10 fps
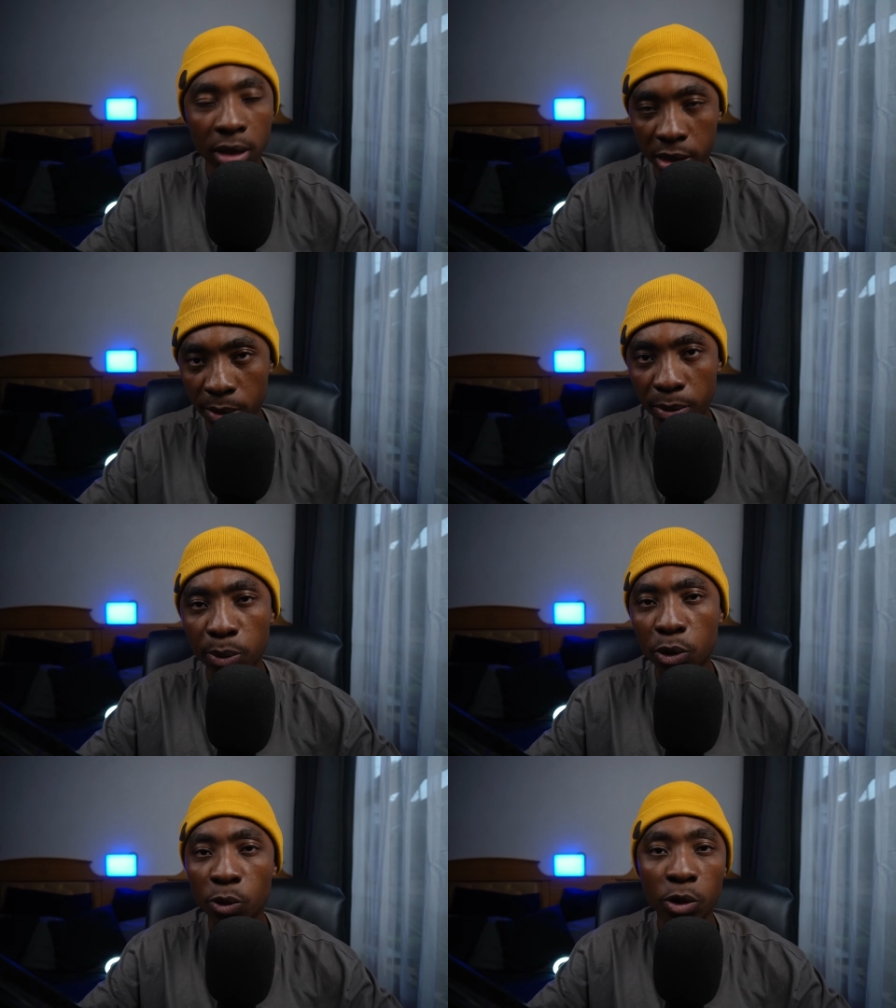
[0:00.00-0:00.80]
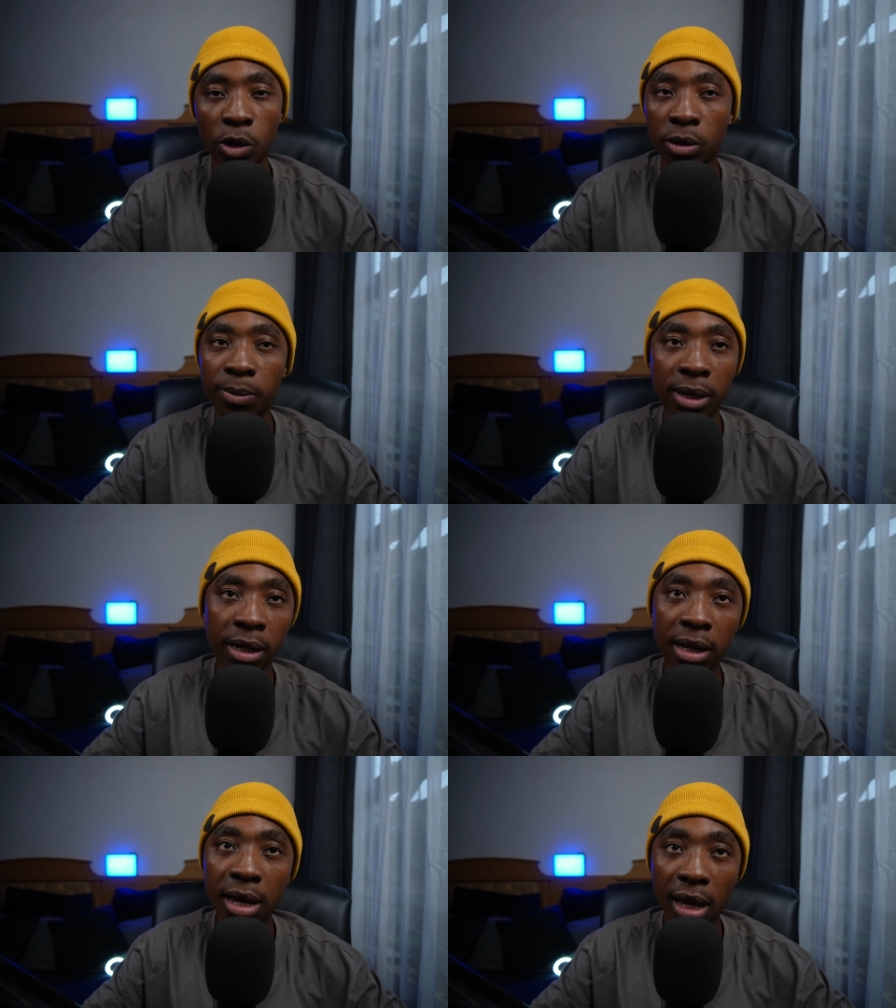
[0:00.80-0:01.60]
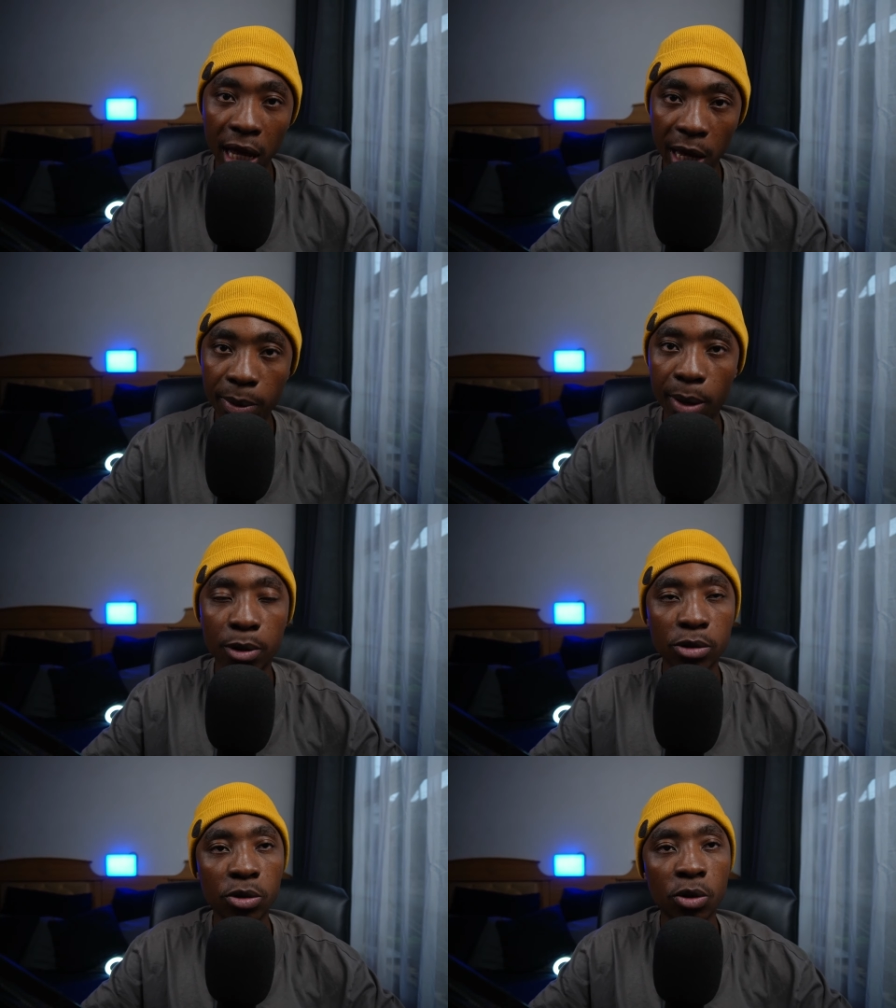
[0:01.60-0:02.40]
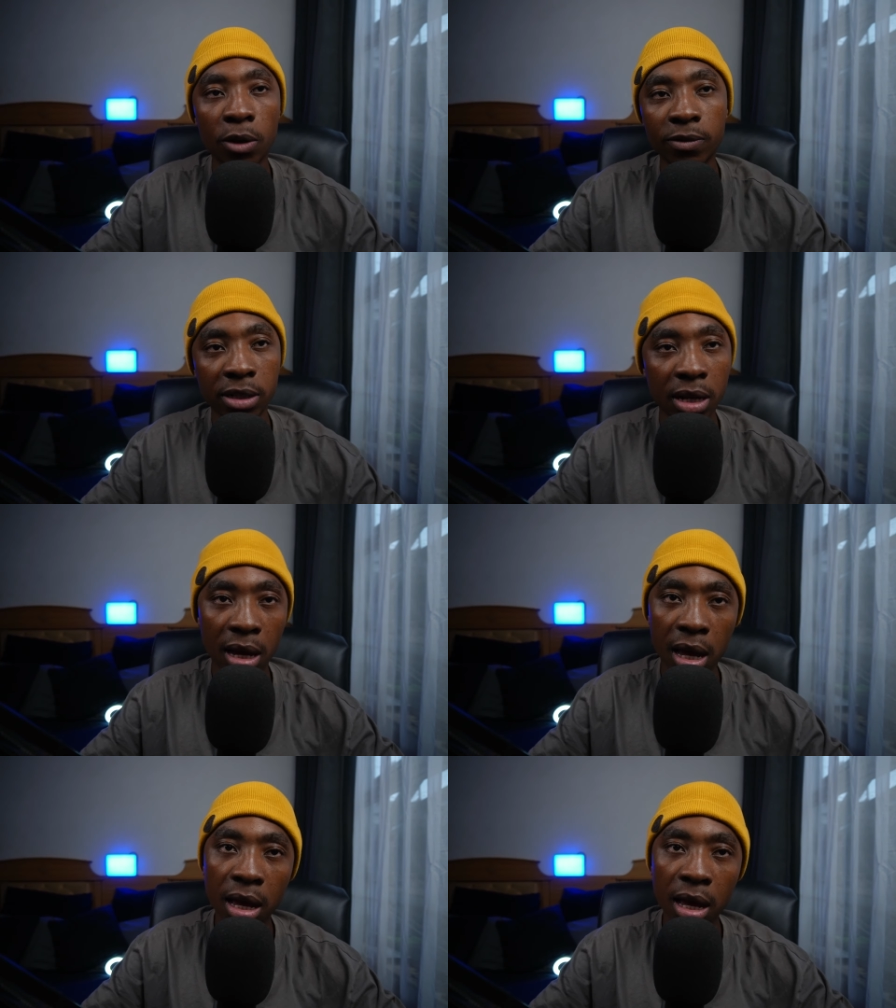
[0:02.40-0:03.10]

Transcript: there are some people who will not be happy about Udove saying,